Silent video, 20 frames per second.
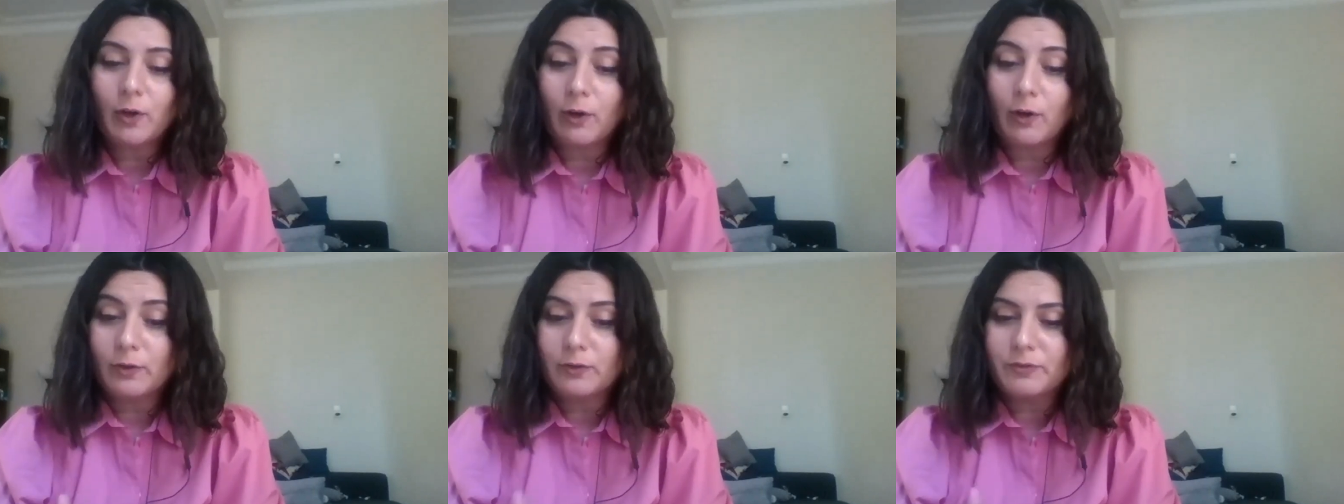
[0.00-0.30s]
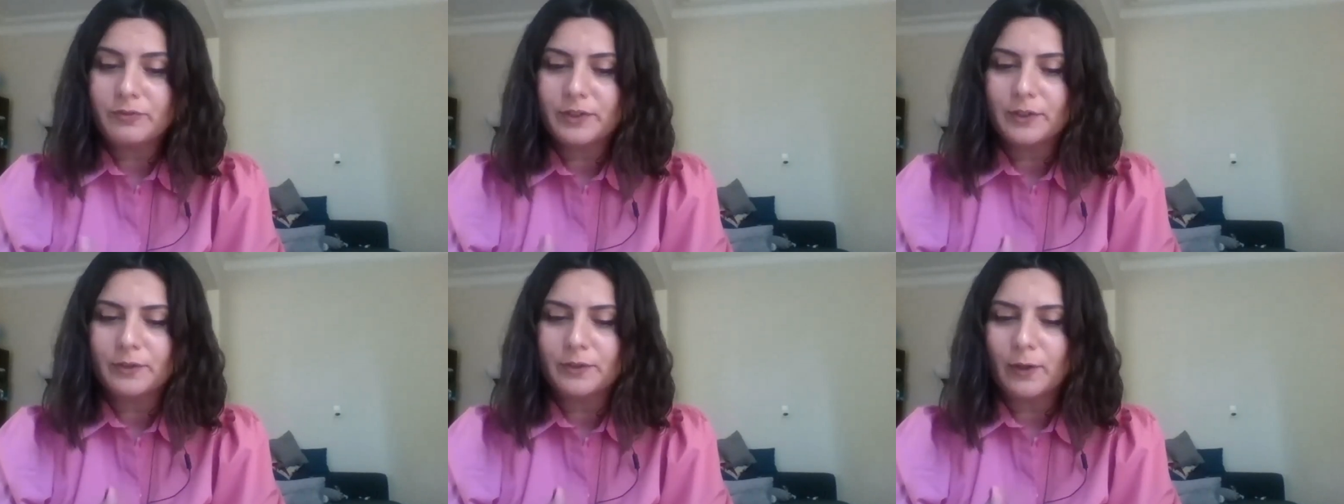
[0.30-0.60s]
all
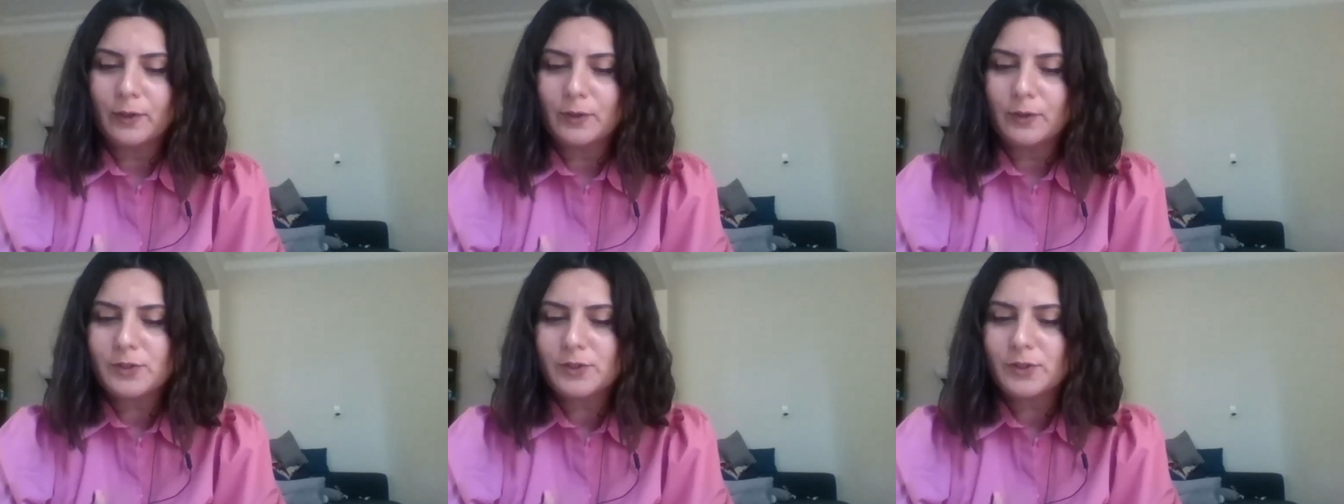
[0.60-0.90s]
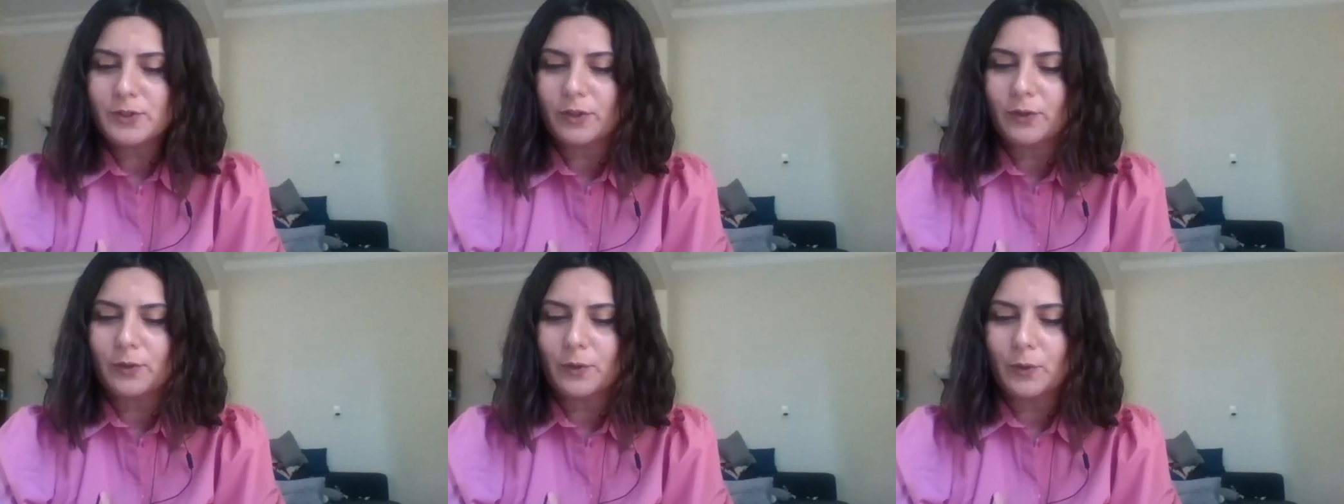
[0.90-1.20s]
of you
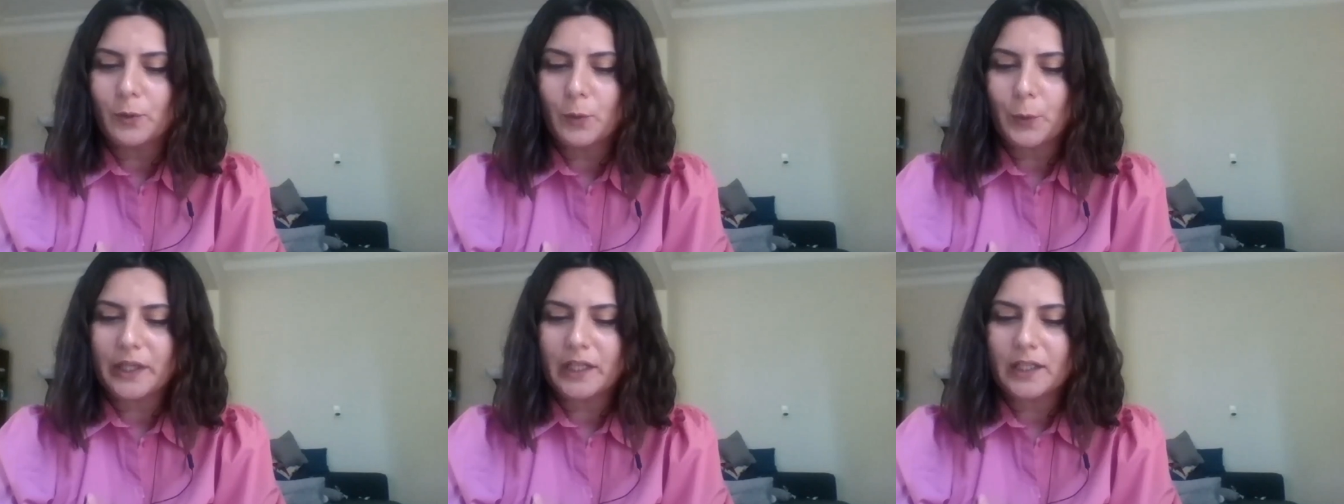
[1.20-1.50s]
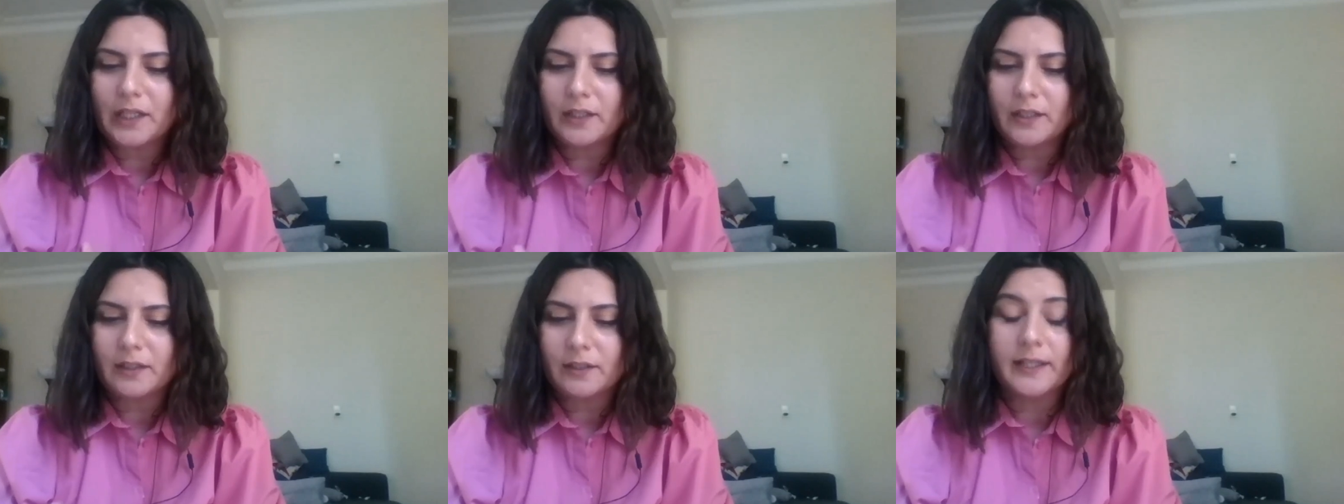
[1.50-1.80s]
also
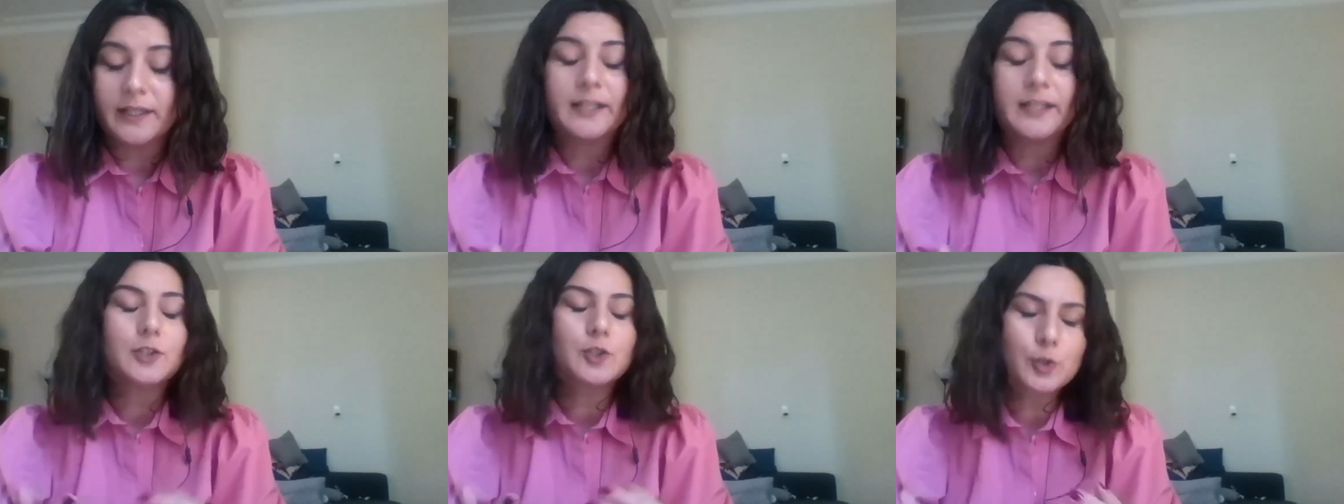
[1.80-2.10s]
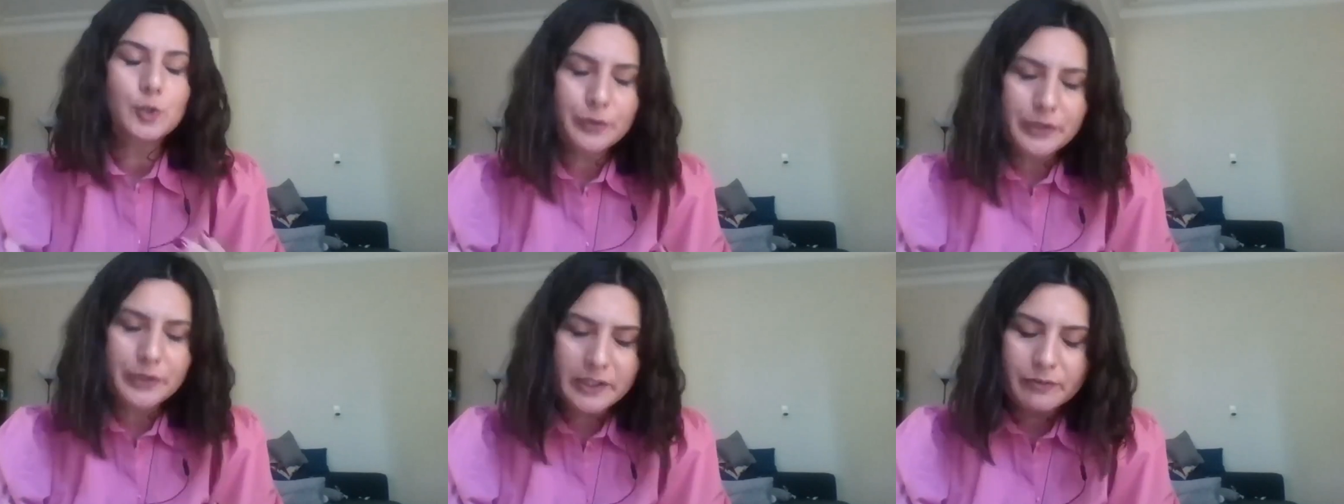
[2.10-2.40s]
and
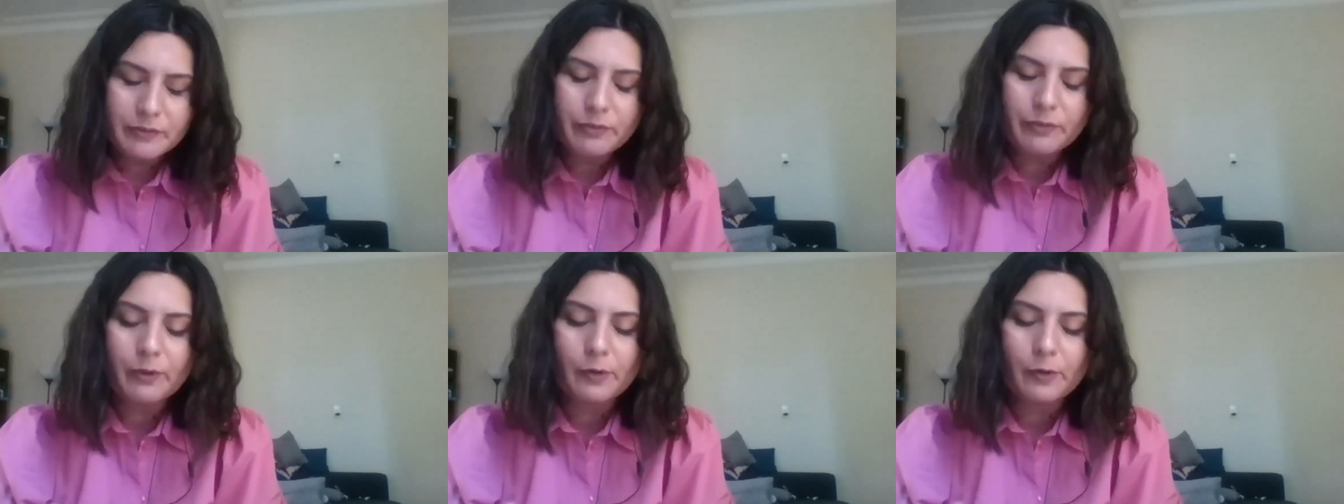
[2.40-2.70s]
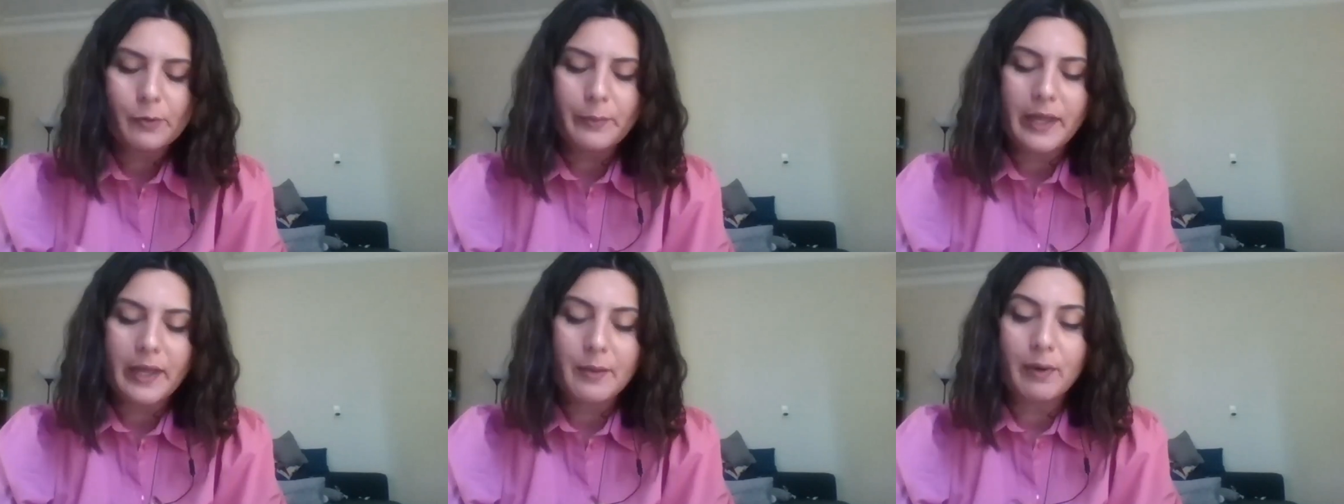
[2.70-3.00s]
to
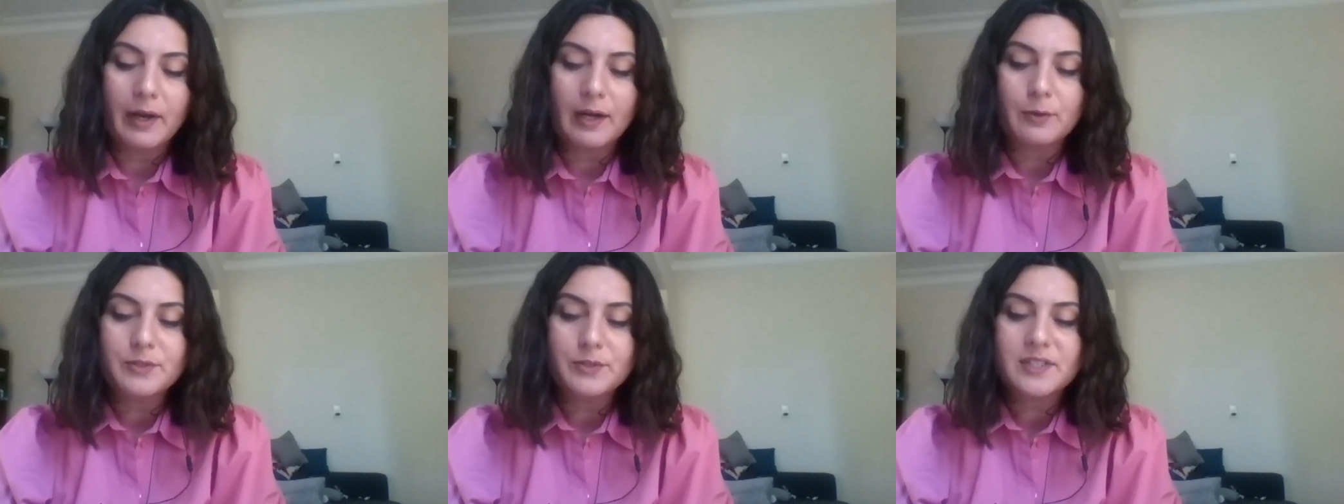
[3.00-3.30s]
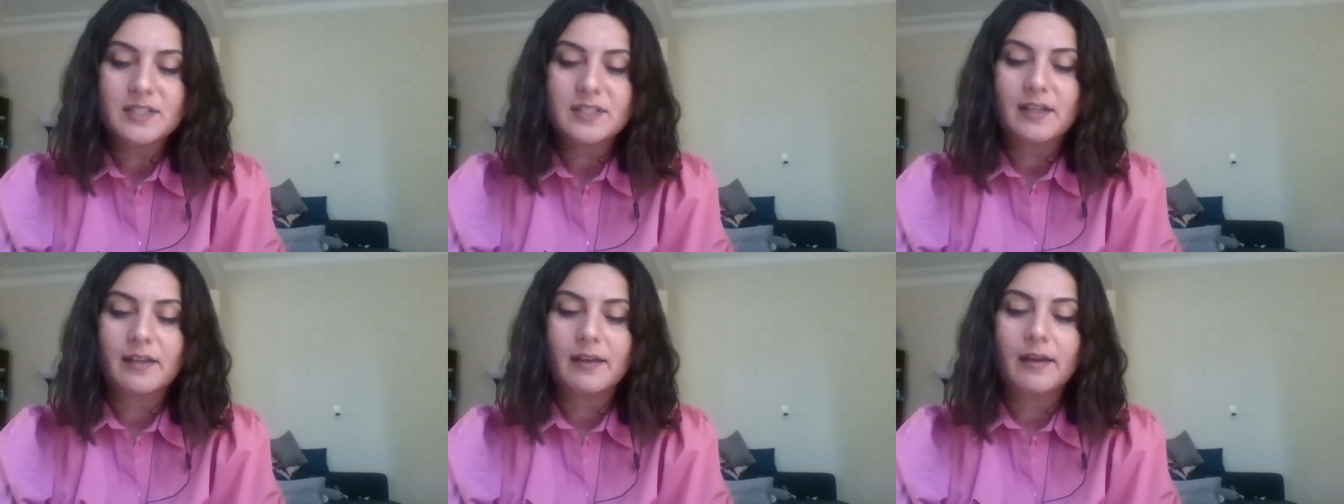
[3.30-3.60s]
inform about
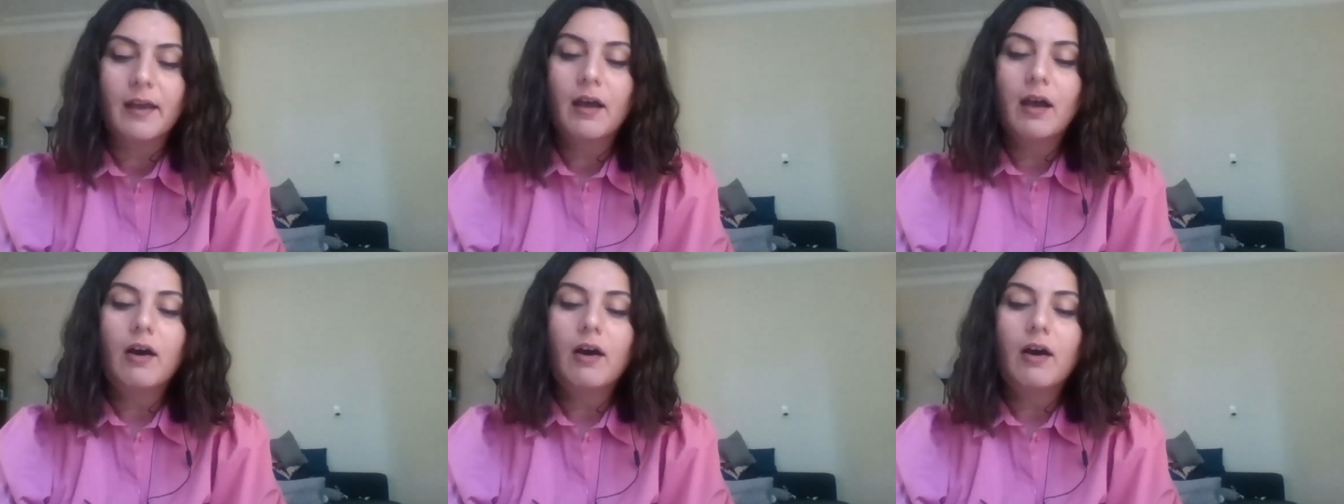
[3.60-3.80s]
the